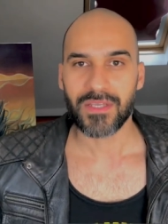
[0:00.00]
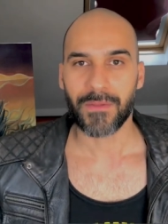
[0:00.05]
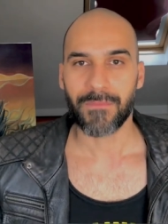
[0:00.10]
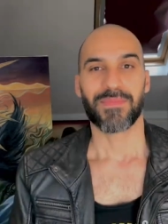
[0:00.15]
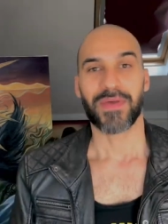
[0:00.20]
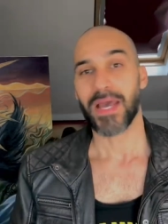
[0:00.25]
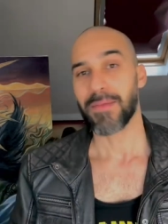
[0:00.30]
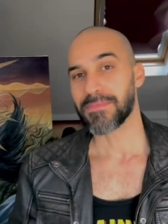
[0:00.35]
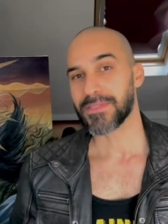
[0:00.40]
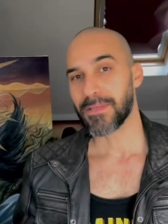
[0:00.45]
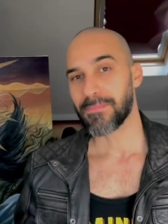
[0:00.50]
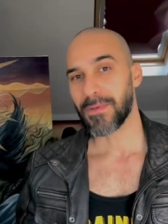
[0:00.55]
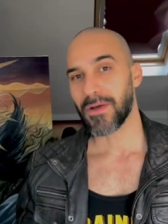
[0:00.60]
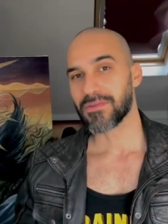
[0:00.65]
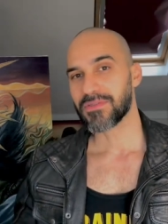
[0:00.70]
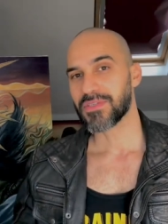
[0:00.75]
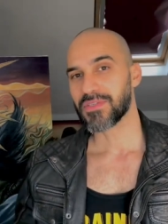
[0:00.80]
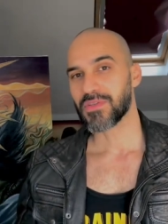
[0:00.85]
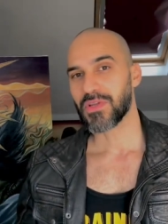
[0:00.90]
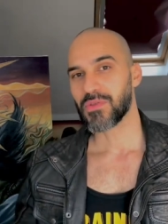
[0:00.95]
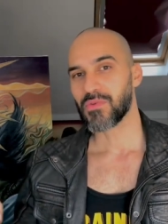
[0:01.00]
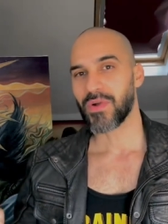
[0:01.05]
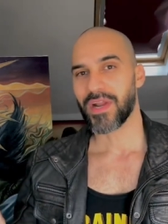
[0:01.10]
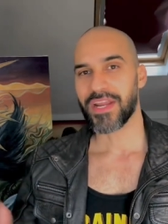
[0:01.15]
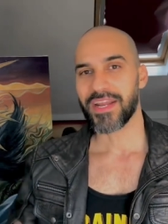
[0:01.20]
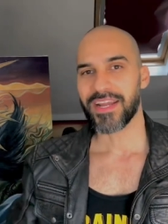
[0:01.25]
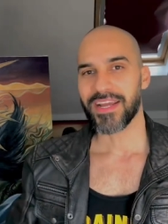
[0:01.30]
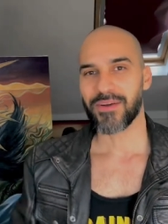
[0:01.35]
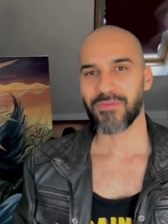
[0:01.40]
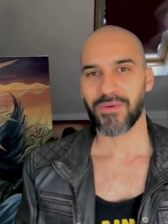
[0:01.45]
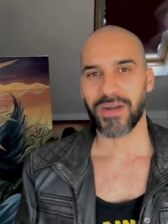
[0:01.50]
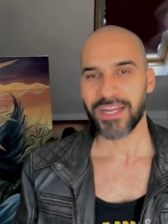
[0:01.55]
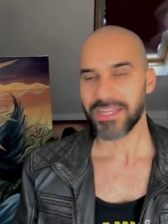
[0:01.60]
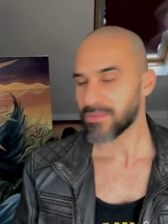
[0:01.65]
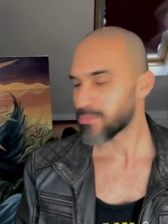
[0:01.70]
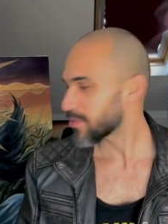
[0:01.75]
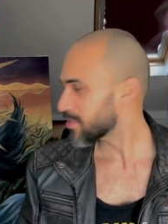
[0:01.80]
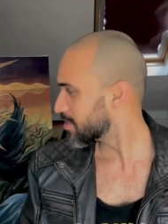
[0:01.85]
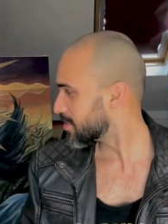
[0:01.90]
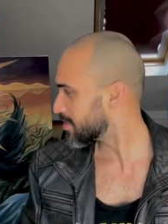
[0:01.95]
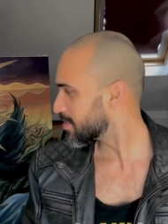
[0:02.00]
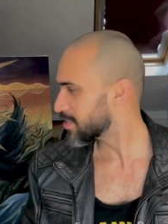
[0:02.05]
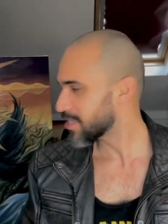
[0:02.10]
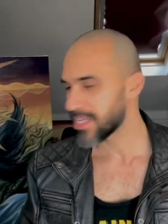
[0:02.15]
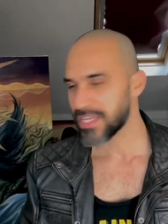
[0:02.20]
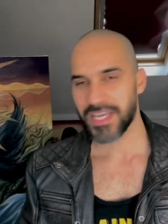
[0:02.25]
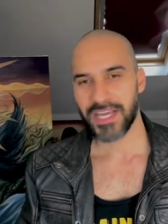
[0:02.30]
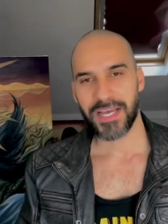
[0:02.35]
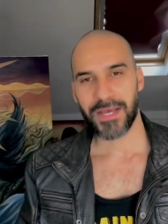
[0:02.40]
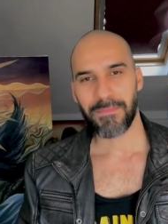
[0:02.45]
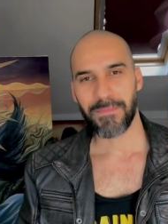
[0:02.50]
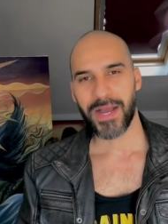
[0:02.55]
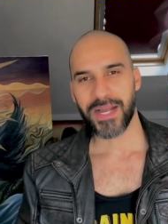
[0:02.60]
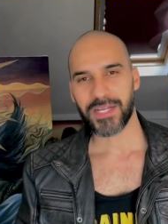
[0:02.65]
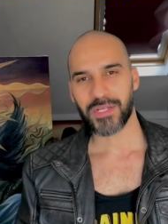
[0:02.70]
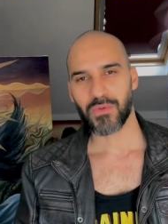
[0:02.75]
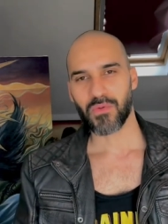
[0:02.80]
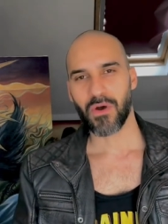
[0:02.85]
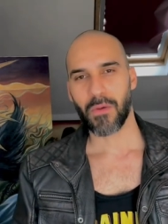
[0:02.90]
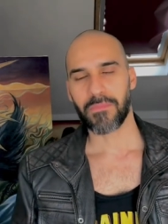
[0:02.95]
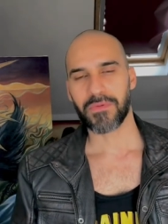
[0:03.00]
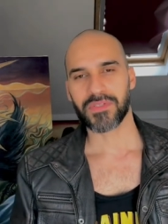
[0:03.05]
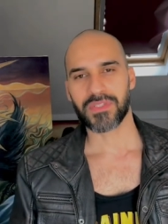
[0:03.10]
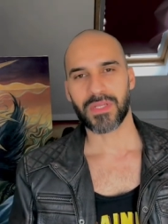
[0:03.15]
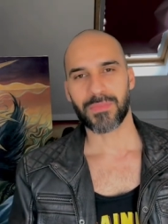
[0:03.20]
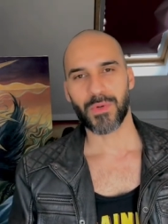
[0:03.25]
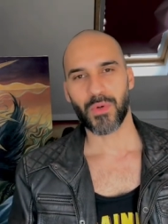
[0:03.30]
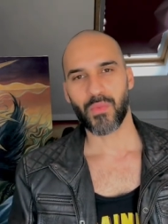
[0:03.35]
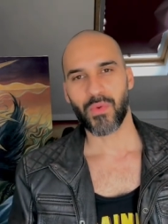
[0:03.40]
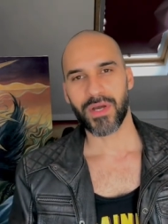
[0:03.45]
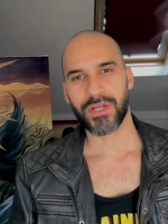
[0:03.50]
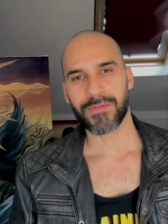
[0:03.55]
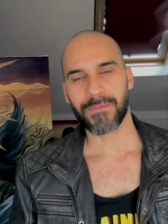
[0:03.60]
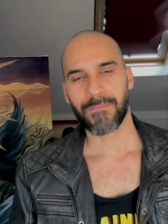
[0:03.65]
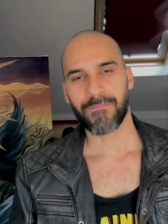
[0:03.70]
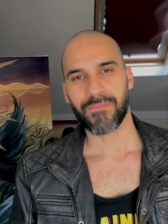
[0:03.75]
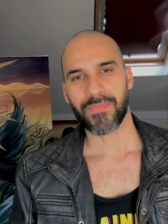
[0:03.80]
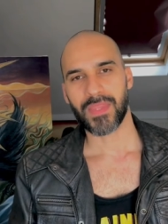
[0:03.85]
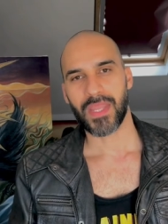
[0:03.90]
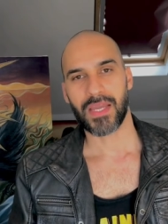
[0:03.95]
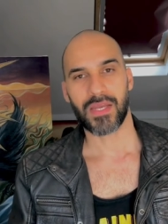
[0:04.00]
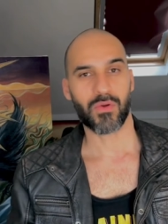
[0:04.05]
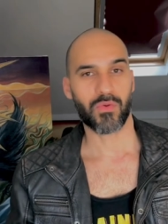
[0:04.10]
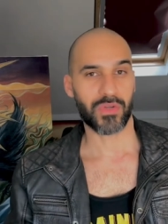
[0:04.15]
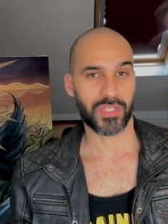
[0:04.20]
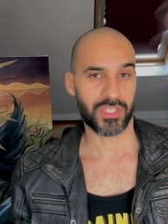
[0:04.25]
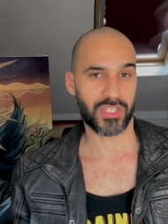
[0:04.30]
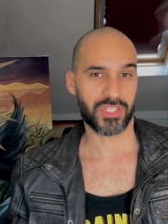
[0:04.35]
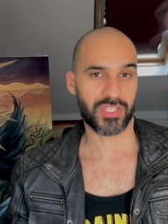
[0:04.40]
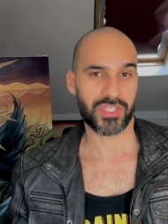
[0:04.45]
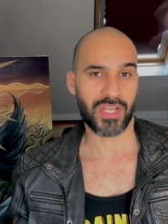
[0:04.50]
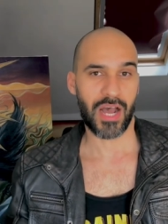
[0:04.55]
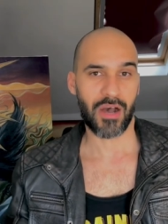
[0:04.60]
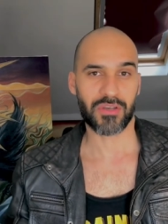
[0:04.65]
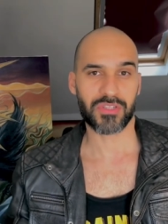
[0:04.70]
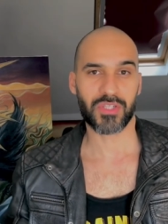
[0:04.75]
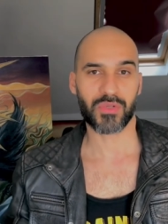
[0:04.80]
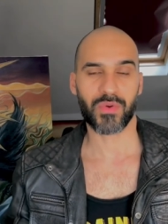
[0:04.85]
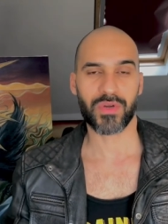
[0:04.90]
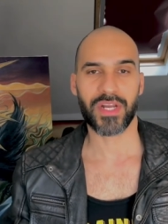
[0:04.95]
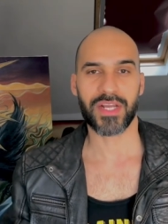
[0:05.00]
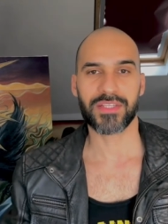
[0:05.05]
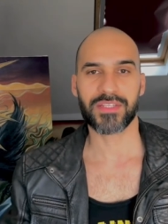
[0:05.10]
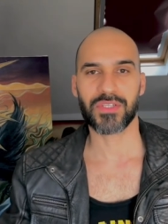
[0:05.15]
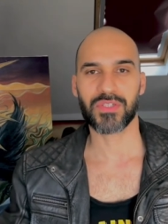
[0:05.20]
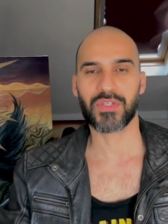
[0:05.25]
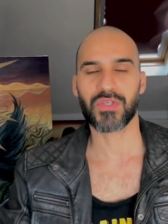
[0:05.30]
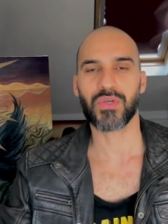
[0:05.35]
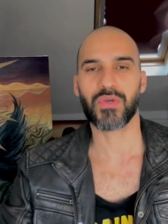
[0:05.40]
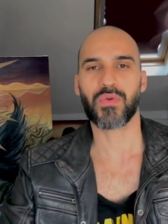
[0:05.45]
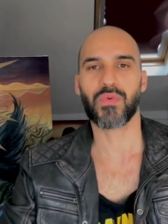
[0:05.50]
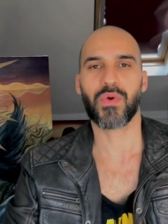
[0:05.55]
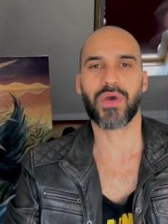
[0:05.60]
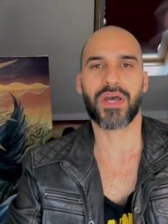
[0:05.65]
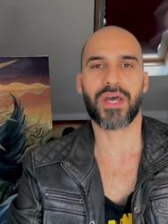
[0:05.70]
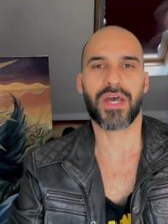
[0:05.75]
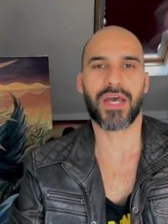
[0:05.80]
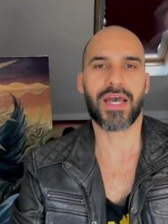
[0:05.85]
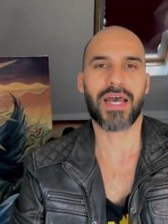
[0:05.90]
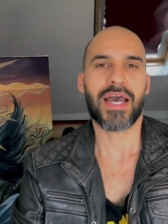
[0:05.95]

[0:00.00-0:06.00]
Perhaps about this one right here, right? Which is the uh, magnum opus number one which is also related to uh,